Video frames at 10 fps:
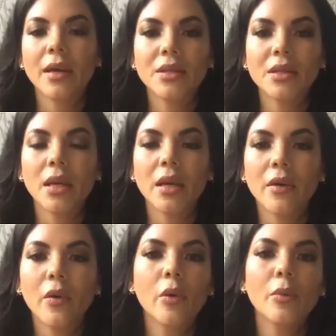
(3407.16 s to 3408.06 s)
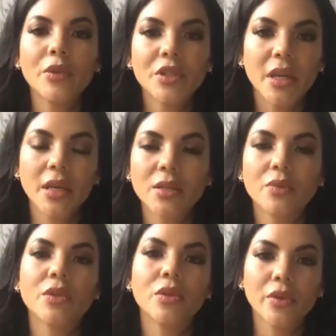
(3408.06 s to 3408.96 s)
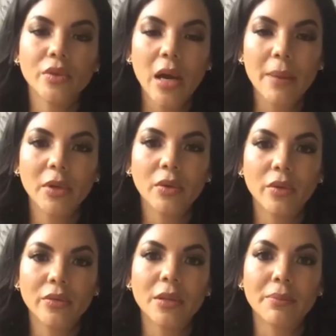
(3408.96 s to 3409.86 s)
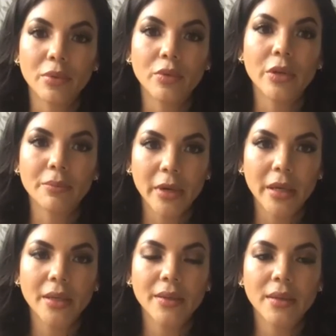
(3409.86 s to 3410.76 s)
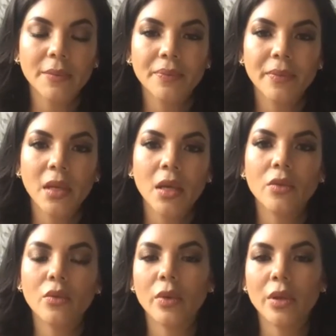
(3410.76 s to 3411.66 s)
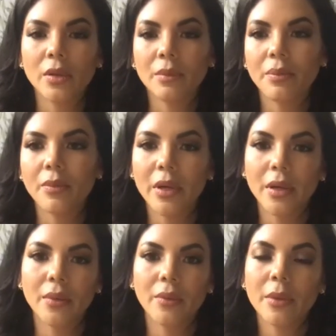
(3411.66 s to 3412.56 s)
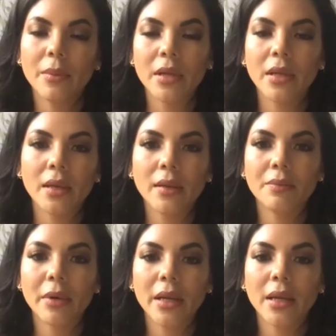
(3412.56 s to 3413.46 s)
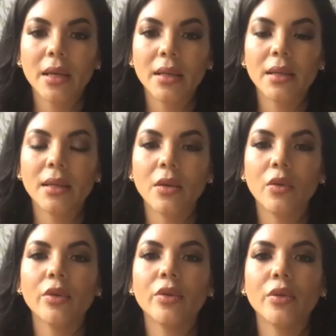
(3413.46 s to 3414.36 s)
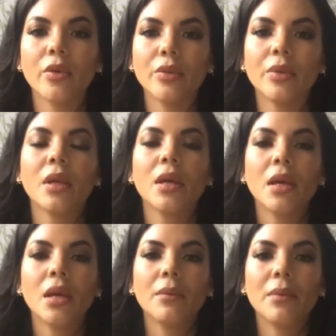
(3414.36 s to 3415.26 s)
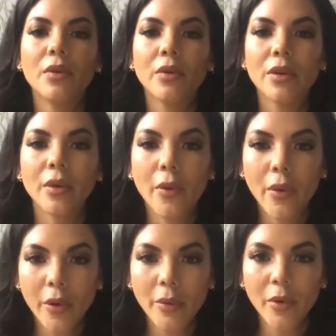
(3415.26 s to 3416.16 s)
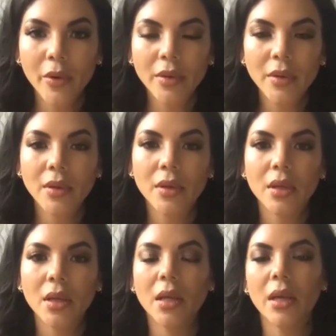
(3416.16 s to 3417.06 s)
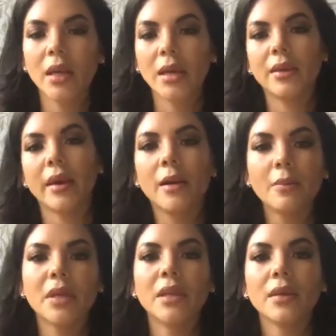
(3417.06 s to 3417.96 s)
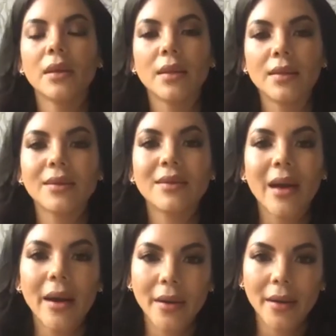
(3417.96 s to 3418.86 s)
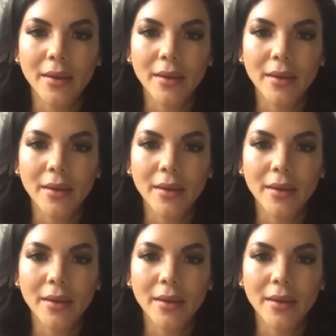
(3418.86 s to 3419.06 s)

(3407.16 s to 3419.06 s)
a hormone change, which also happen also during pregnancy. When women is pregnant, they also, because the hormones, the armpit gets darker.